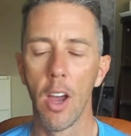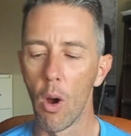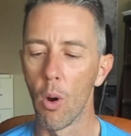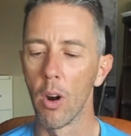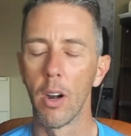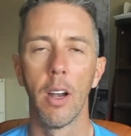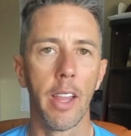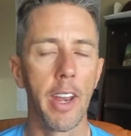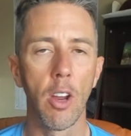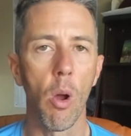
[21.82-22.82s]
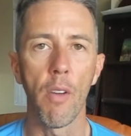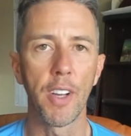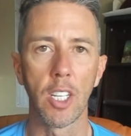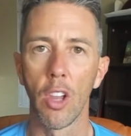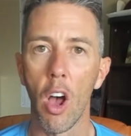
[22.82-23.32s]
or letting your
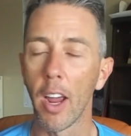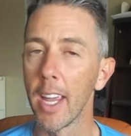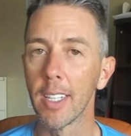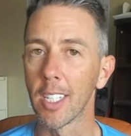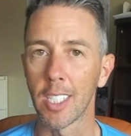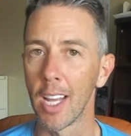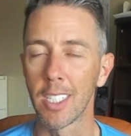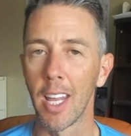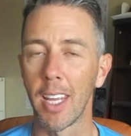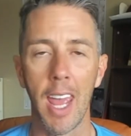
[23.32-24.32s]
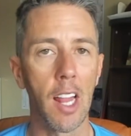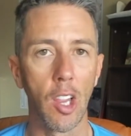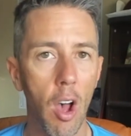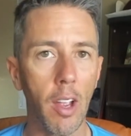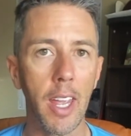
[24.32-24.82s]
OFS log into sites that they can't
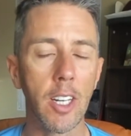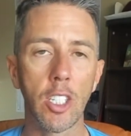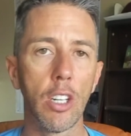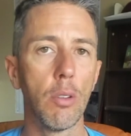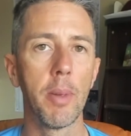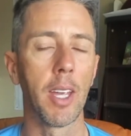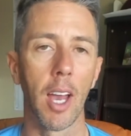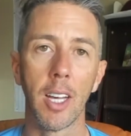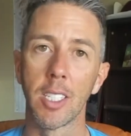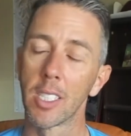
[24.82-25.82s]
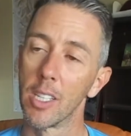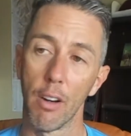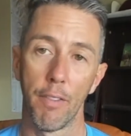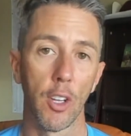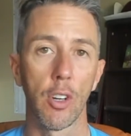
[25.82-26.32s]
log into because they're
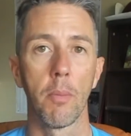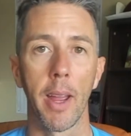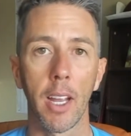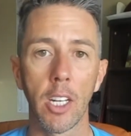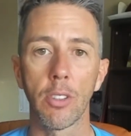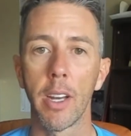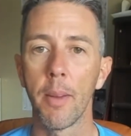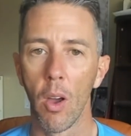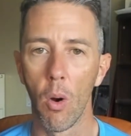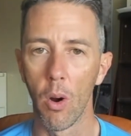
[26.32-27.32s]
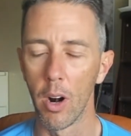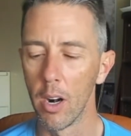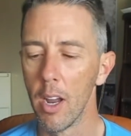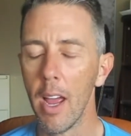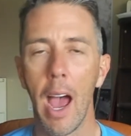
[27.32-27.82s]
filtering by country, or
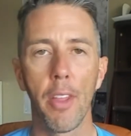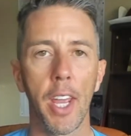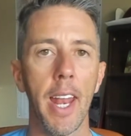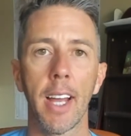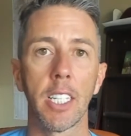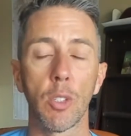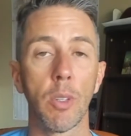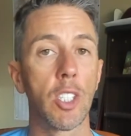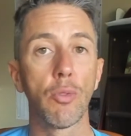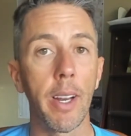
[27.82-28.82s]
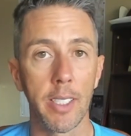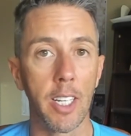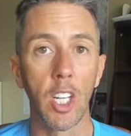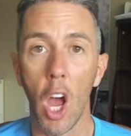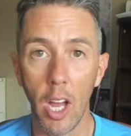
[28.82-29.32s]
how they can access
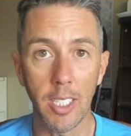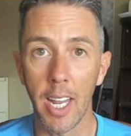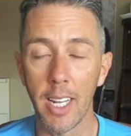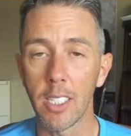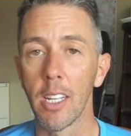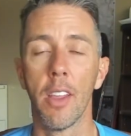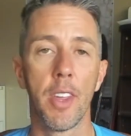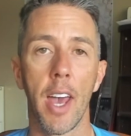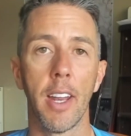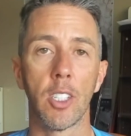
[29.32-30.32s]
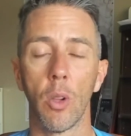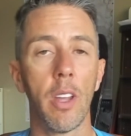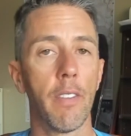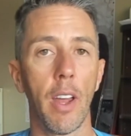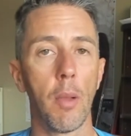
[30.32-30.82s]
restricted content that is only
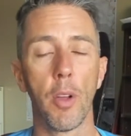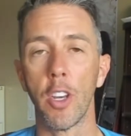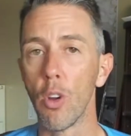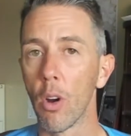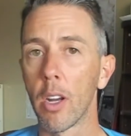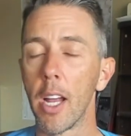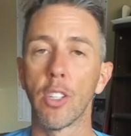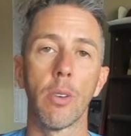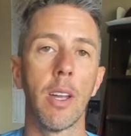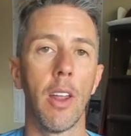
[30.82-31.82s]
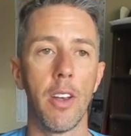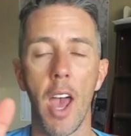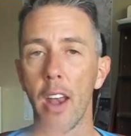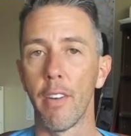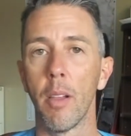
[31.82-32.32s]
available in your country and
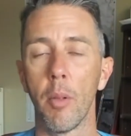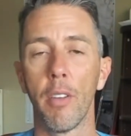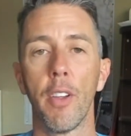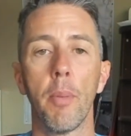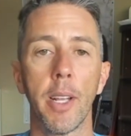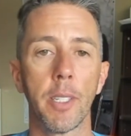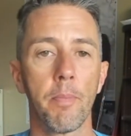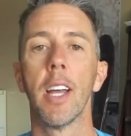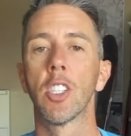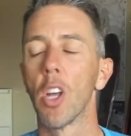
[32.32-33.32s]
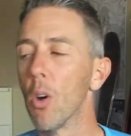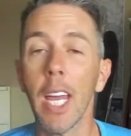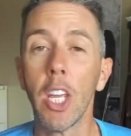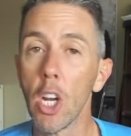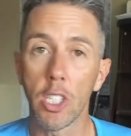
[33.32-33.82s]
not available in the Philippines. And so
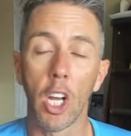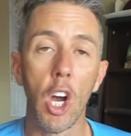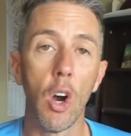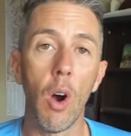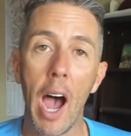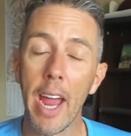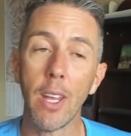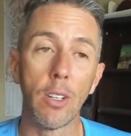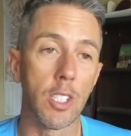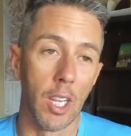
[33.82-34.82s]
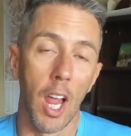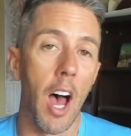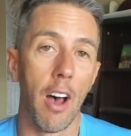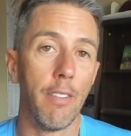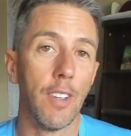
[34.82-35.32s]
years ago, I used to
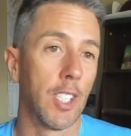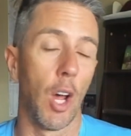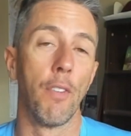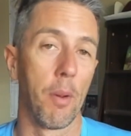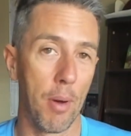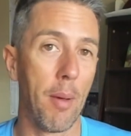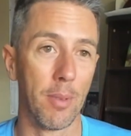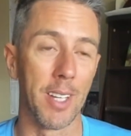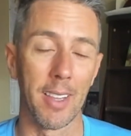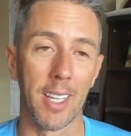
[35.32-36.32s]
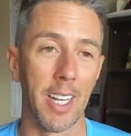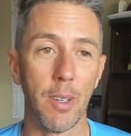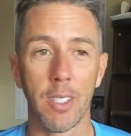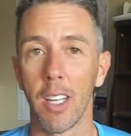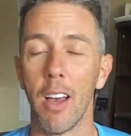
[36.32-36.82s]
love solving problems like this. I
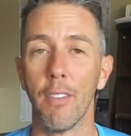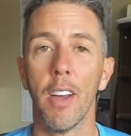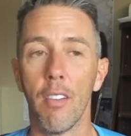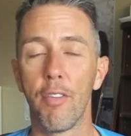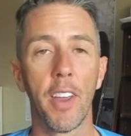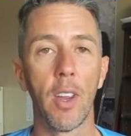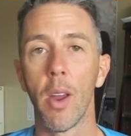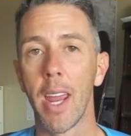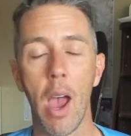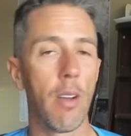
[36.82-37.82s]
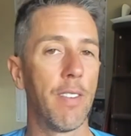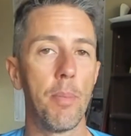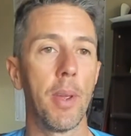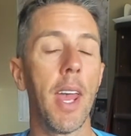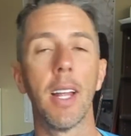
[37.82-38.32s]
used to love figuring out
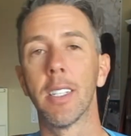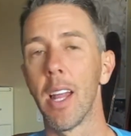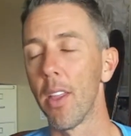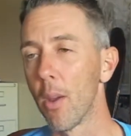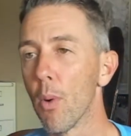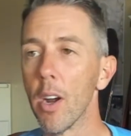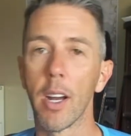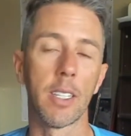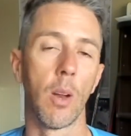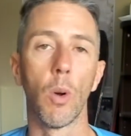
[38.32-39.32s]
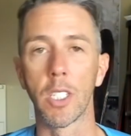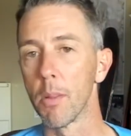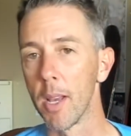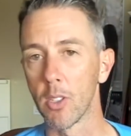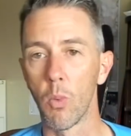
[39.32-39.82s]
VPNs and how they worked and what's the
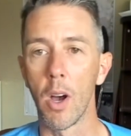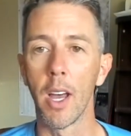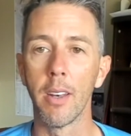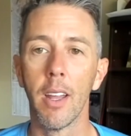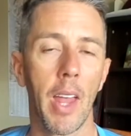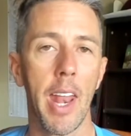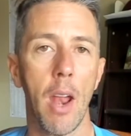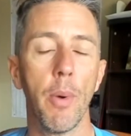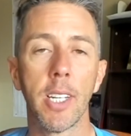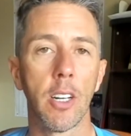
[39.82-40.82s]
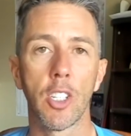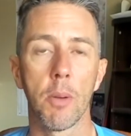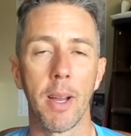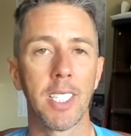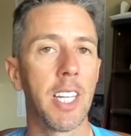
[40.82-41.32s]
best one. And I'd research it
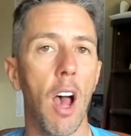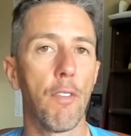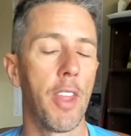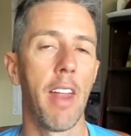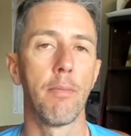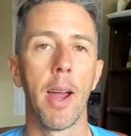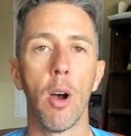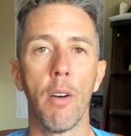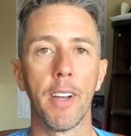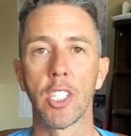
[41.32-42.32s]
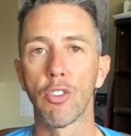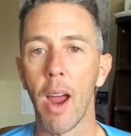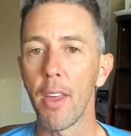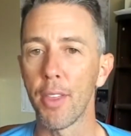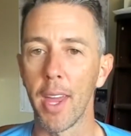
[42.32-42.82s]
myself and then have my OFS
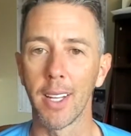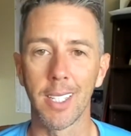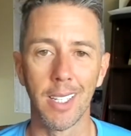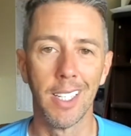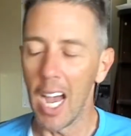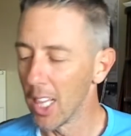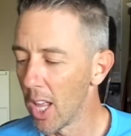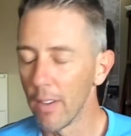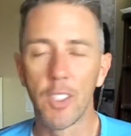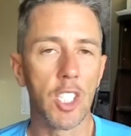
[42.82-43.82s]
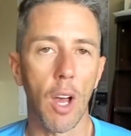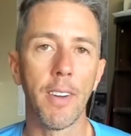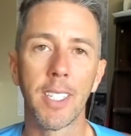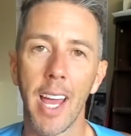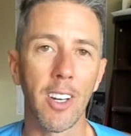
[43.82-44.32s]
try things. And I loved
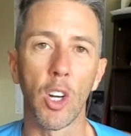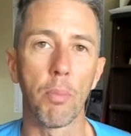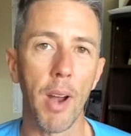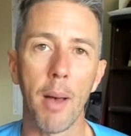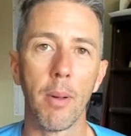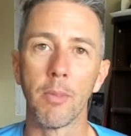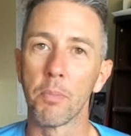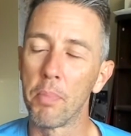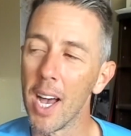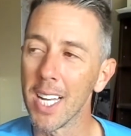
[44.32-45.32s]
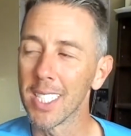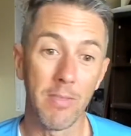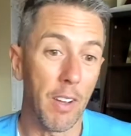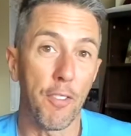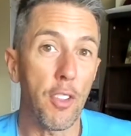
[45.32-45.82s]
solving technical problems, but
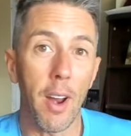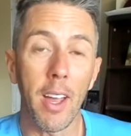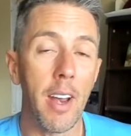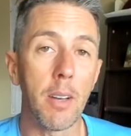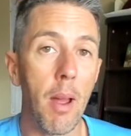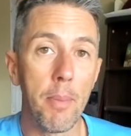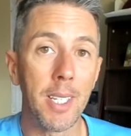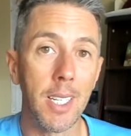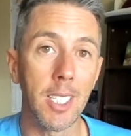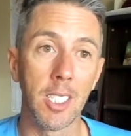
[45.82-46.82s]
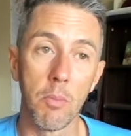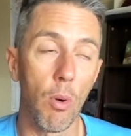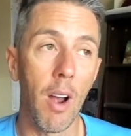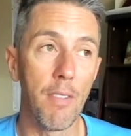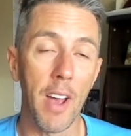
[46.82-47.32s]
the further I got into my business, the
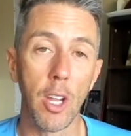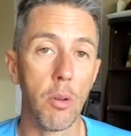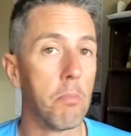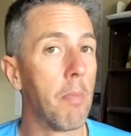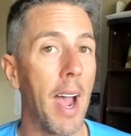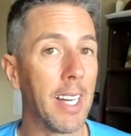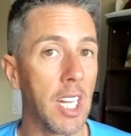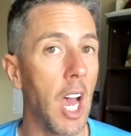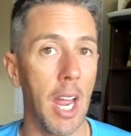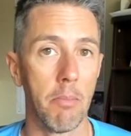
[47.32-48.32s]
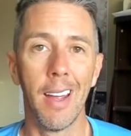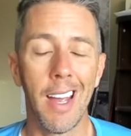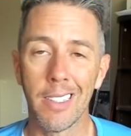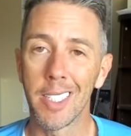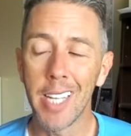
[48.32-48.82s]
more I valued my time.
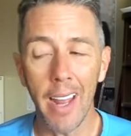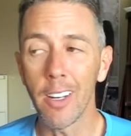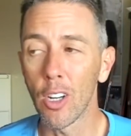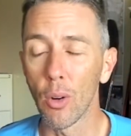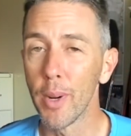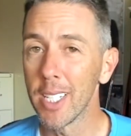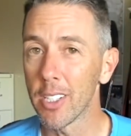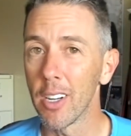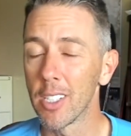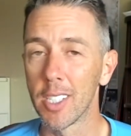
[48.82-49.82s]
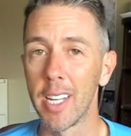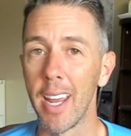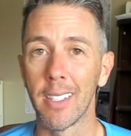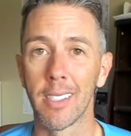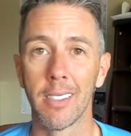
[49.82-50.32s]
And technical research
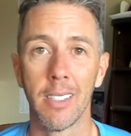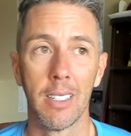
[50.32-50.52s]
takes